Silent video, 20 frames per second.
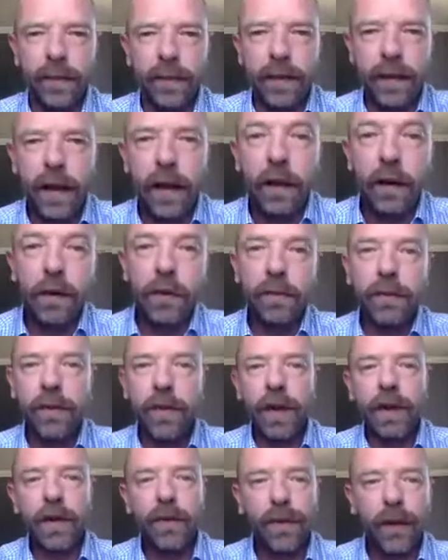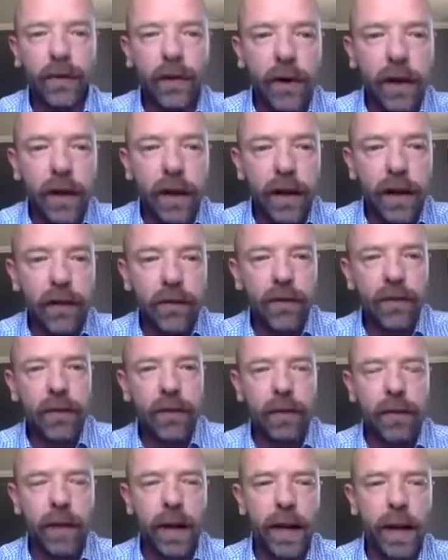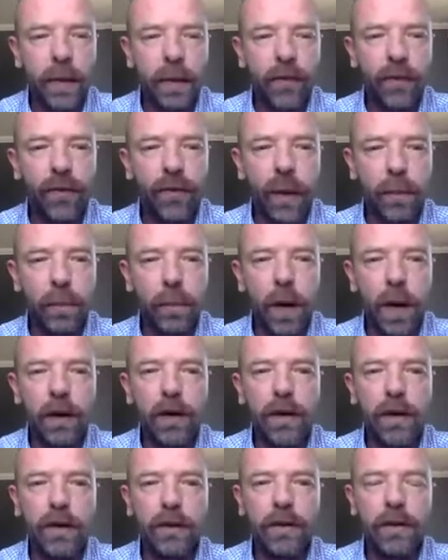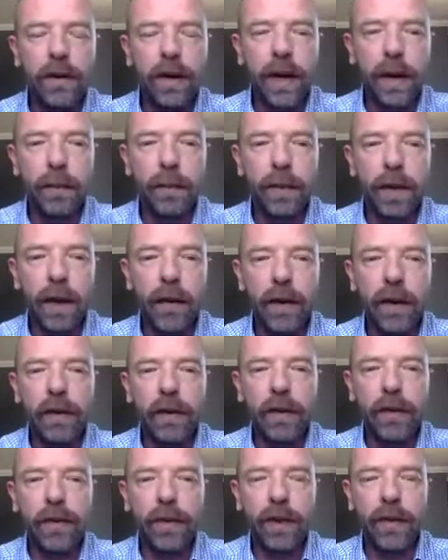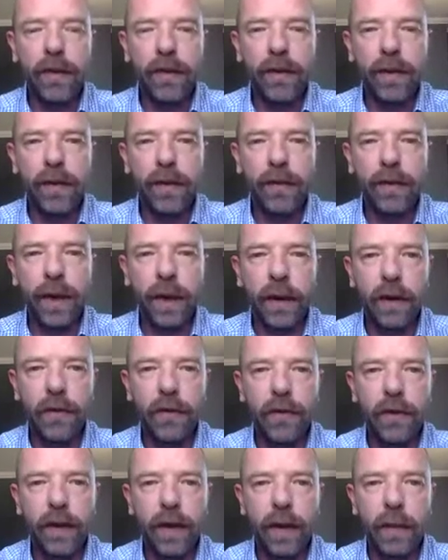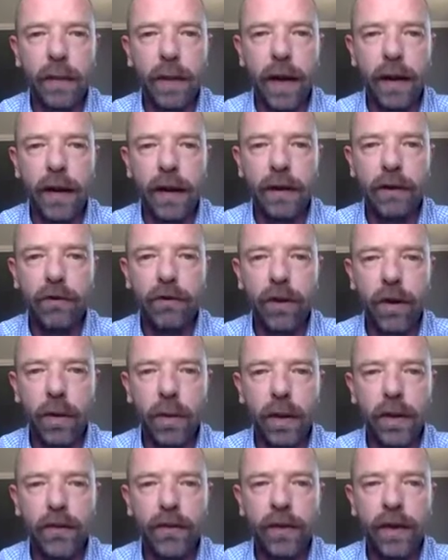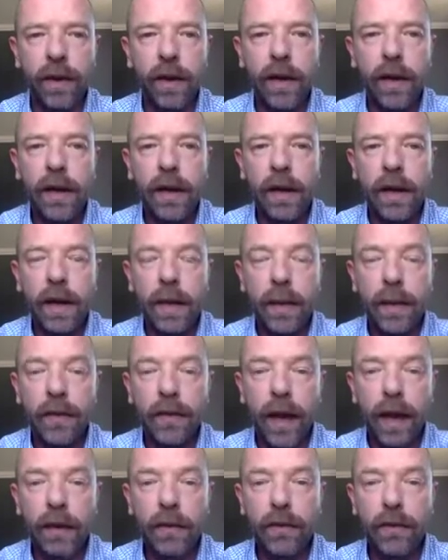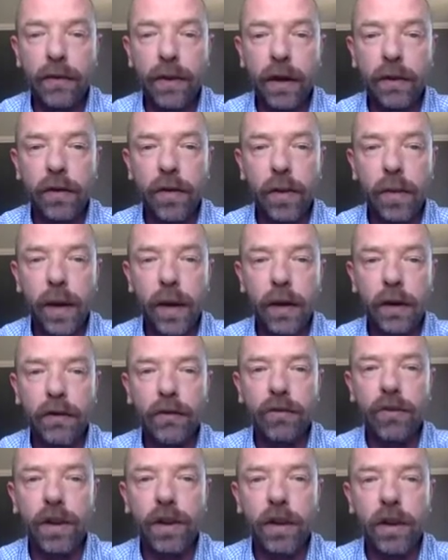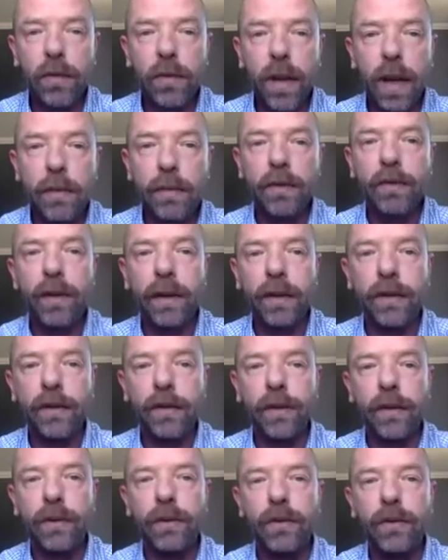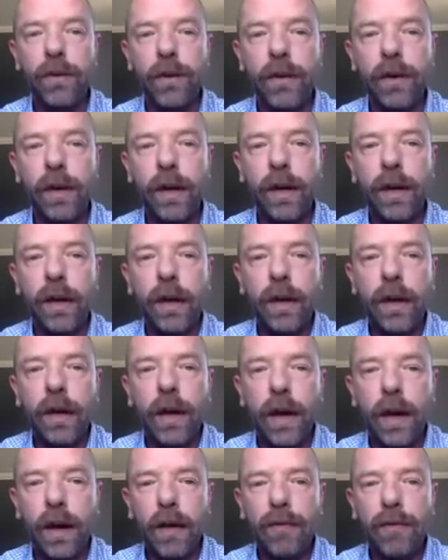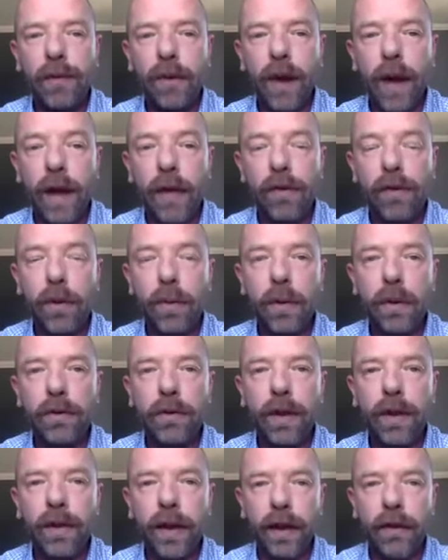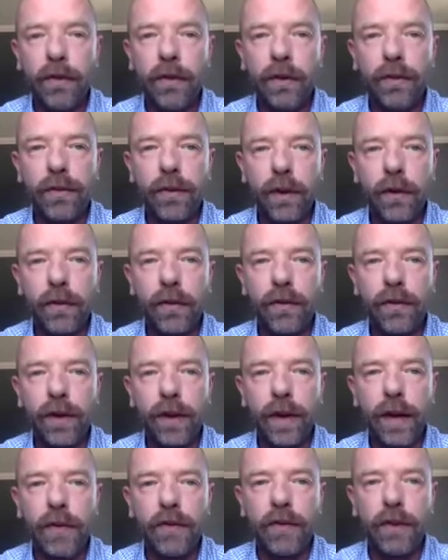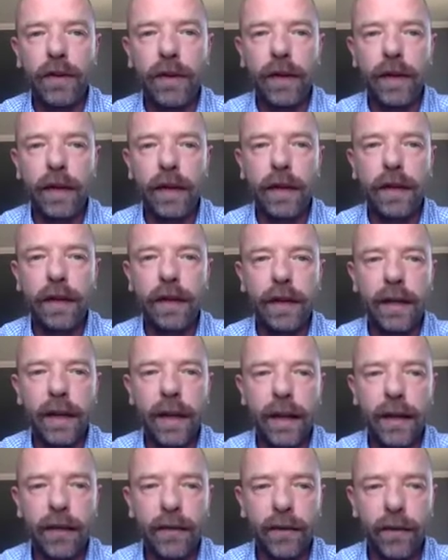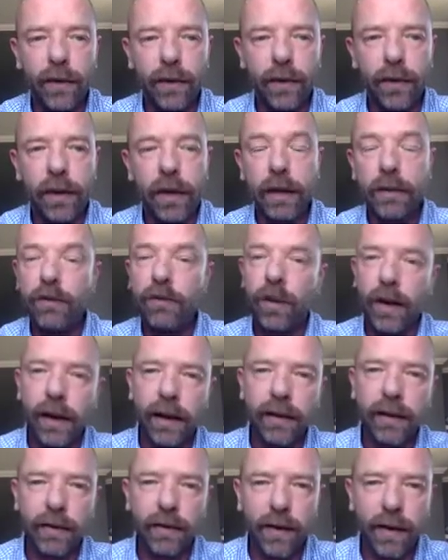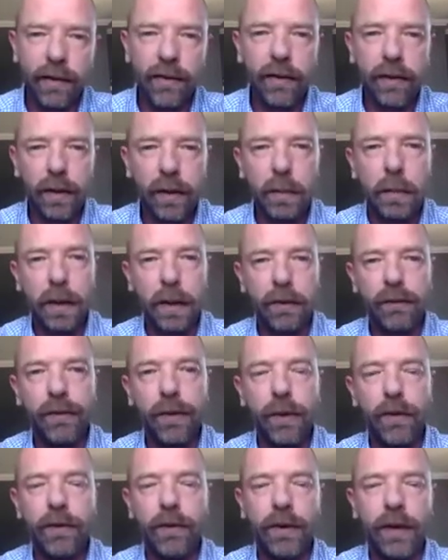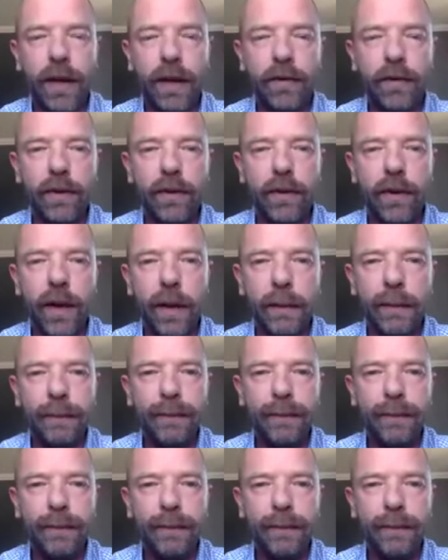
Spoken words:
Hello, thank you for joining us. My name is Sven Bokland, and I'm Director of Scientific Affairs at Bionano Genomics. I'm excited to talk to you about our genome imaging solution for high-throughput detection of structural variation in cancer and genetic disease. But I'll focus on cancer today.